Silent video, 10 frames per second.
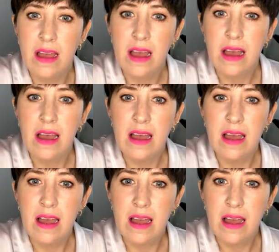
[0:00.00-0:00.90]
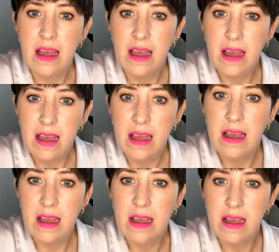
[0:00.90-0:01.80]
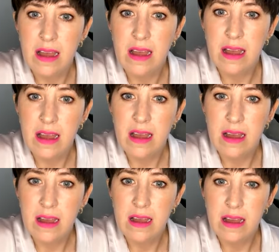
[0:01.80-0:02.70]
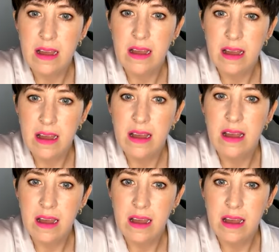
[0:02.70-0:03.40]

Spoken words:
(not speaking)